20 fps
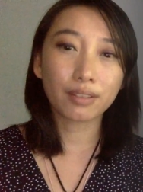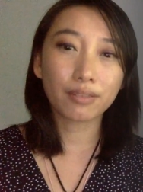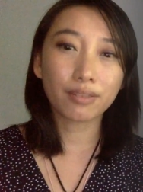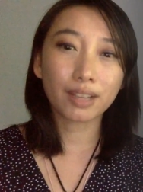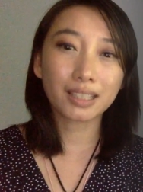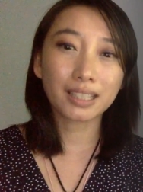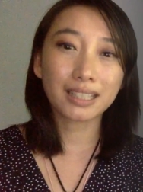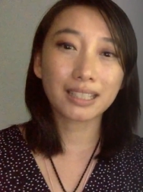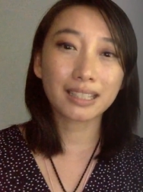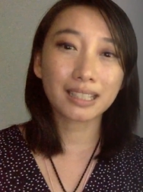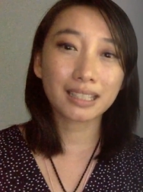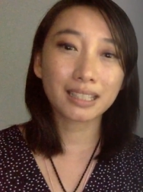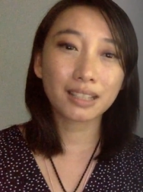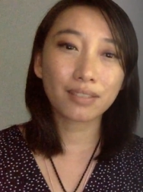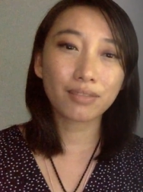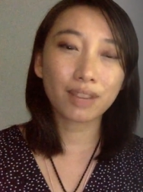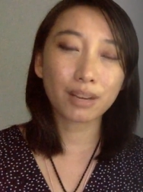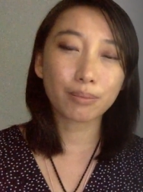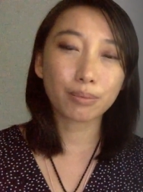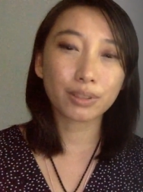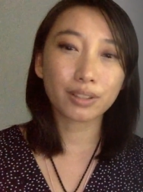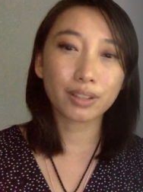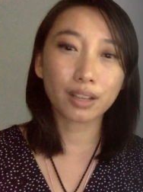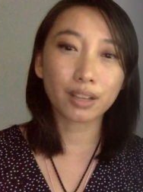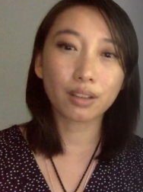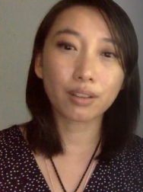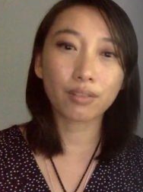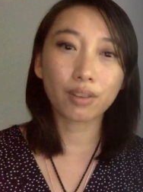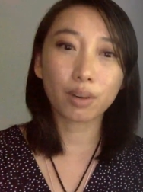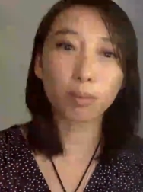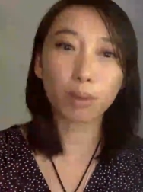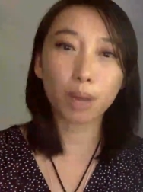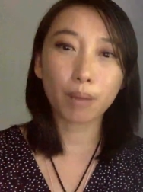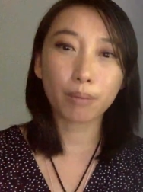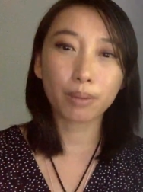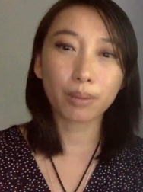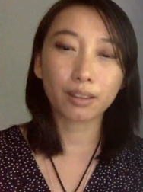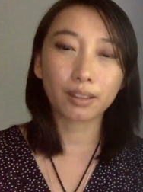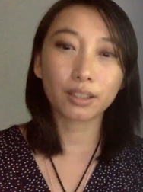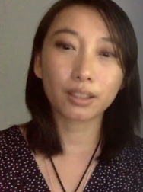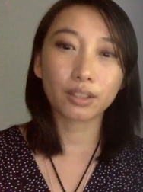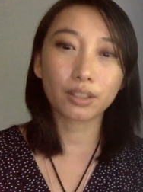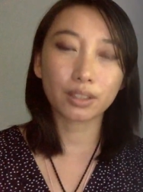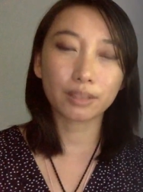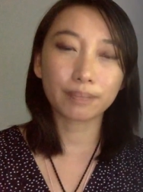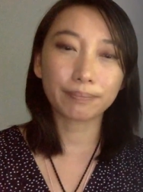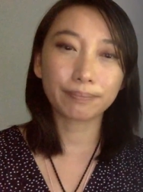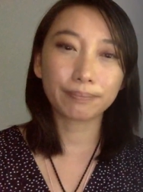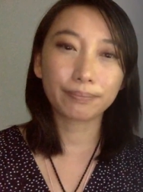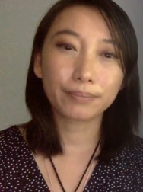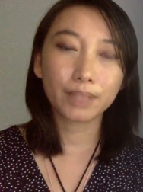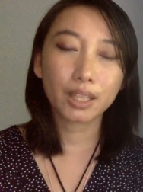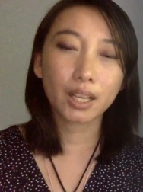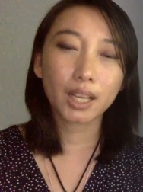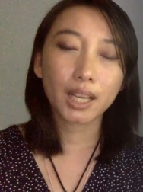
affecting 65% of our population.